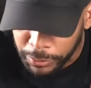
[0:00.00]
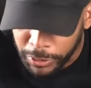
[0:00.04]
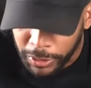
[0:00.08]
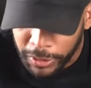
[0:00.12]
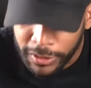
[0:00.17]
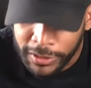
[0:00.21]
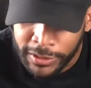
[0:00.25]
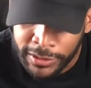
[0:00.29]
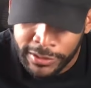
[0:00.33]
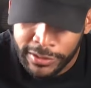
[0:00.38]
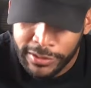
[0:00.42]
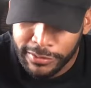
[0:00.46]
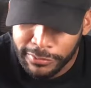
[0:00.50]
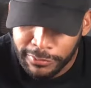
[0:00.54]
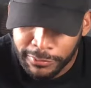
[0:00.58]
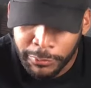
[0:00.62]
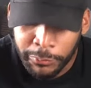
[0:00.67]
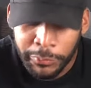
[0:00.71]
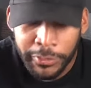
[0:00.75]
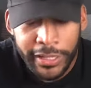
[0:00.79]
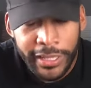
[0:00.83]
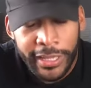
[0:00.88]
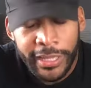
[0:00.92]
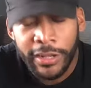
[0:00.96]
park that
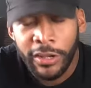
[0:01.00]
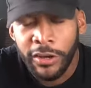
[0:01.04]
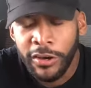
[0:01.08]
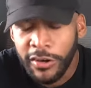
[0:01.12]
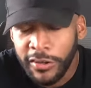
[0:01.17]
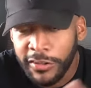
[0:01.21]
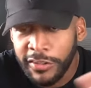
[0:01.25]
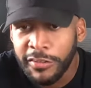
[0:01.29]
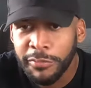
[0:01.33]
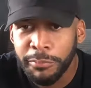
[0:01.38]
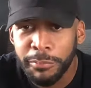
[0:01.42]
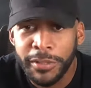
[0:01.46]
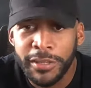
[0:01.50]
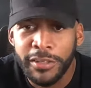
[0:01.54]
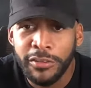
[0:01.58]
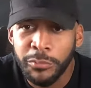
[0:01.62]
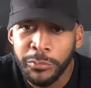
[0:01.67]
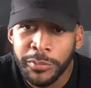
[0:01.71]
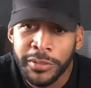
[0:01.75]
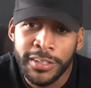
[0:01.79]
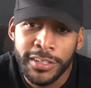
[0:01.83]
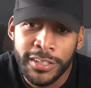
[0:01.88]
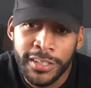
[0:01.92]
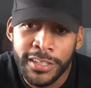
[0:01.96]
we had all the space
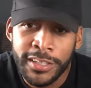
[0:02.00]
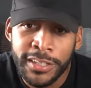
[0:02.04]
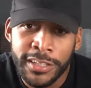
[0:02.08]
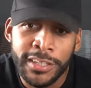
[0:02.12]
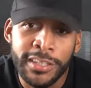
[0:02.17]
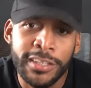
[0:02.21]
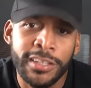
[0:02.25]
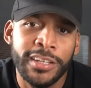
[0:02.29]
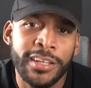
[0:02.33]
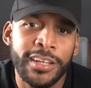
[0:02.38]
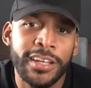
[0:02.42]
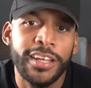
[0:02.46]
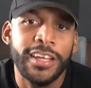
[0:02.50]
we needed,